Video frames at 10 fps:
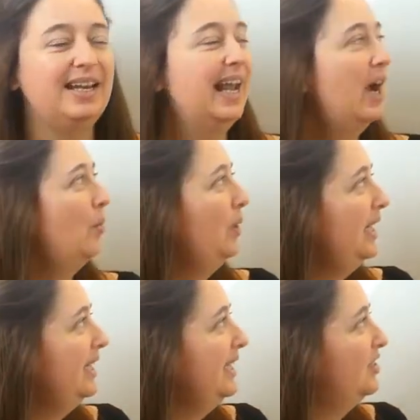Now,
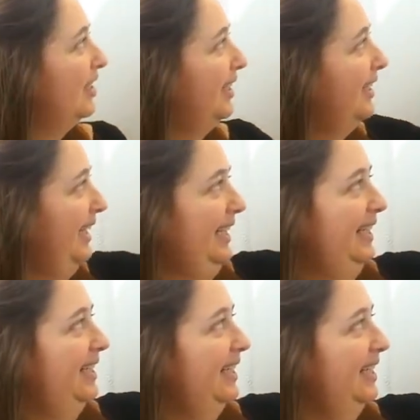we need to
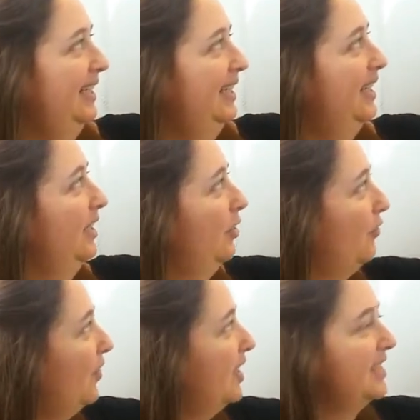link the
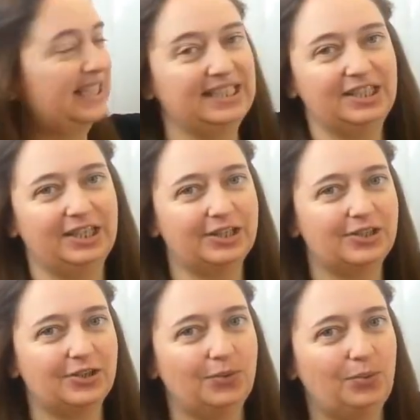first
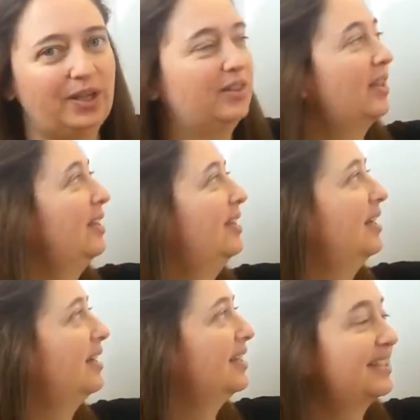sentence with
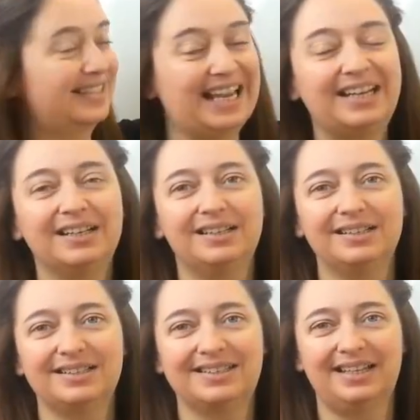the
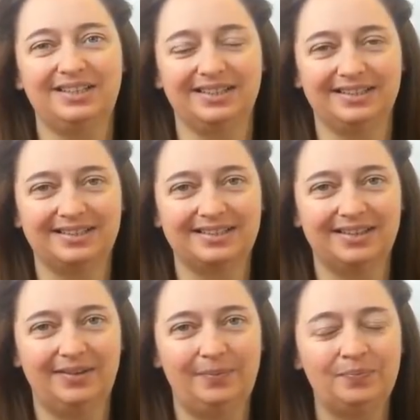second sentence.
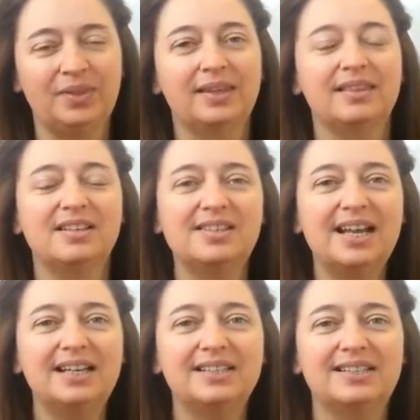The
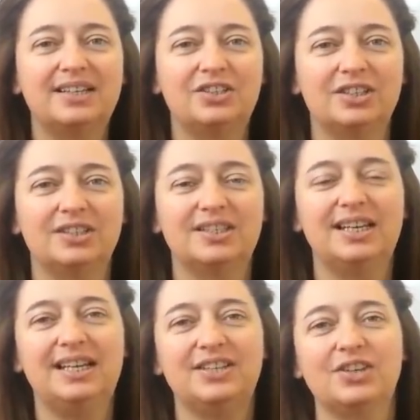second sentence
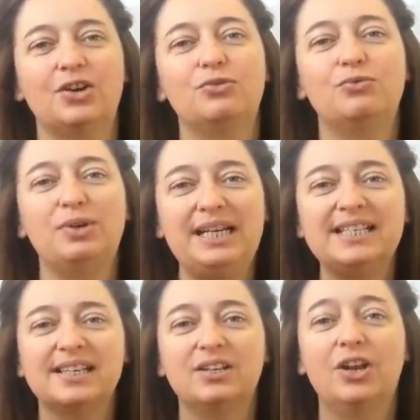is a
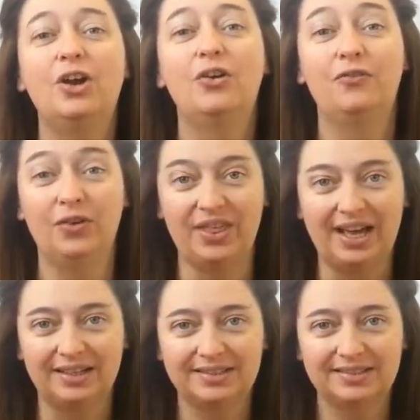reason for
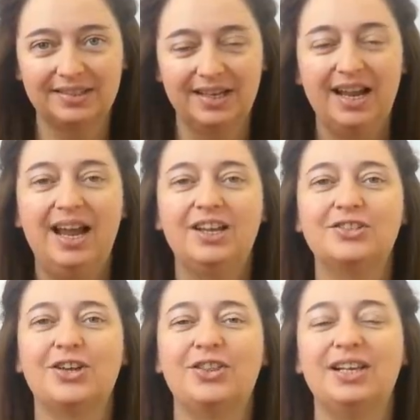that.
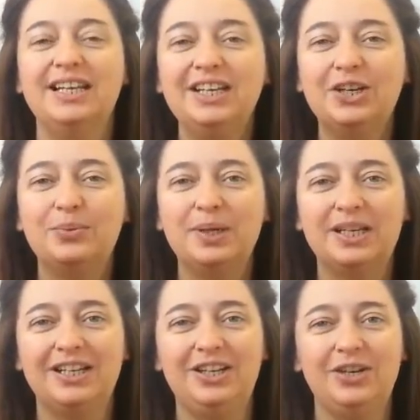So the linker we
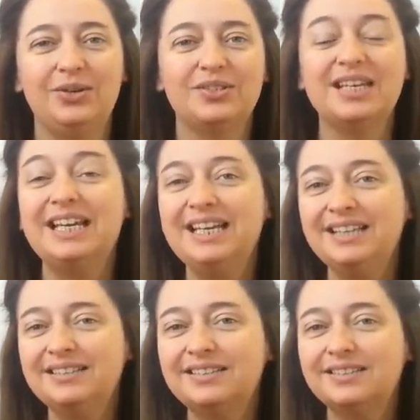can use
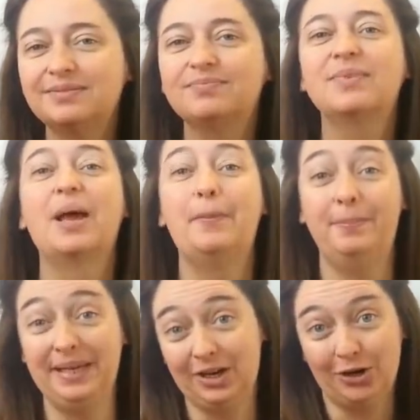is
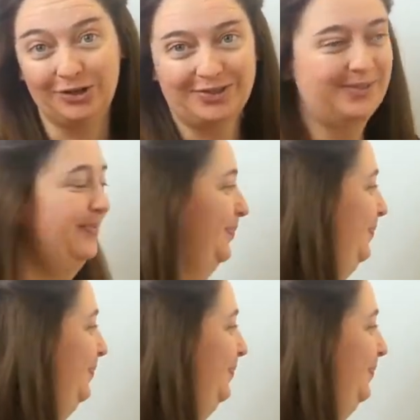because.